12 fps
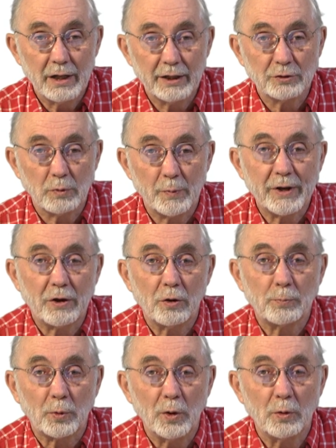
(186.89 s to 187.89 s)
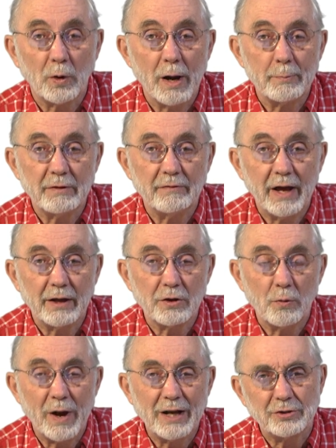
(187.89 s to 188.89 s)
is what we call program
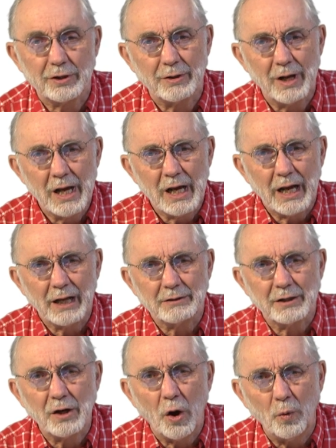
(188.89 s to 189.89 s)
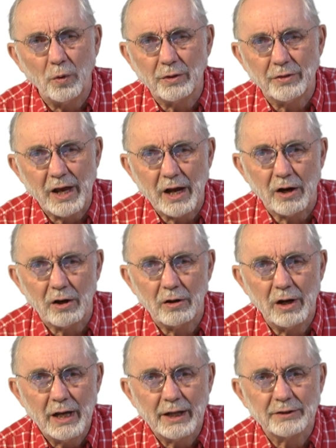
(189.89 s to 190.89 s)
evaluation, and the goal
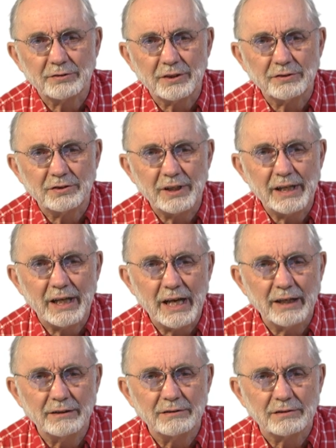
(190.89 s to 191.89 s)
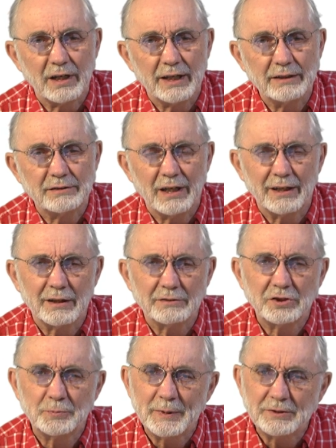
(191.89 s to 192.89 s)
there is to seek insights on a
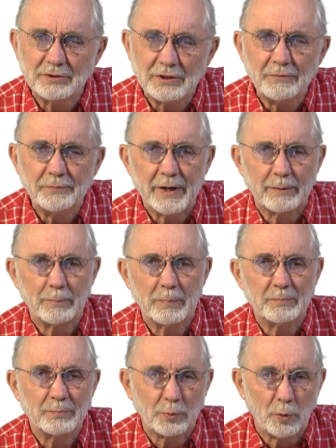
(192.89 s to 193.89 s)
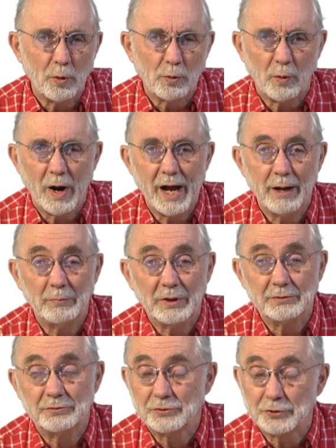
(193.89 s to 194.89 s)
specific program,
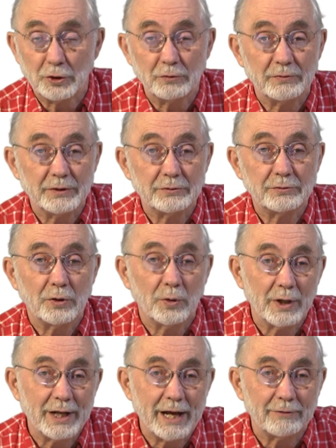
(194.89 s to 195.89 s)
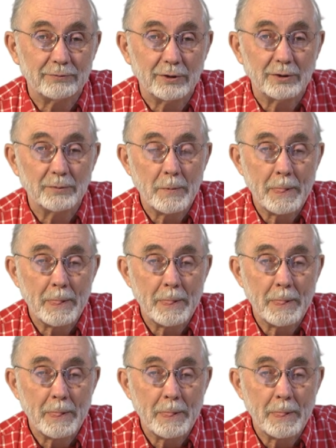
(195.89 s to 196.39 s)
a service, or an effort.